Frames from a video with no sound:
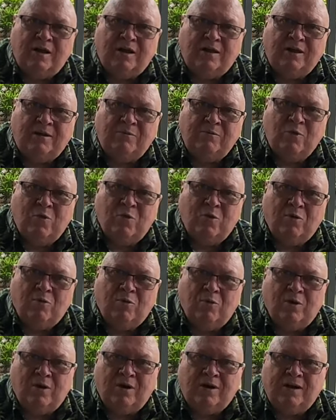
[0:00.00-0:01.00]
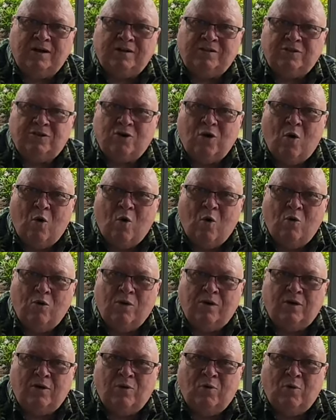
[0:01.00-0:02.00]
anymore where it gets cold
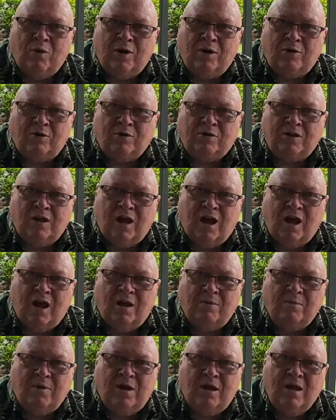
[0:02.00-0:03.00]
in the wintertime.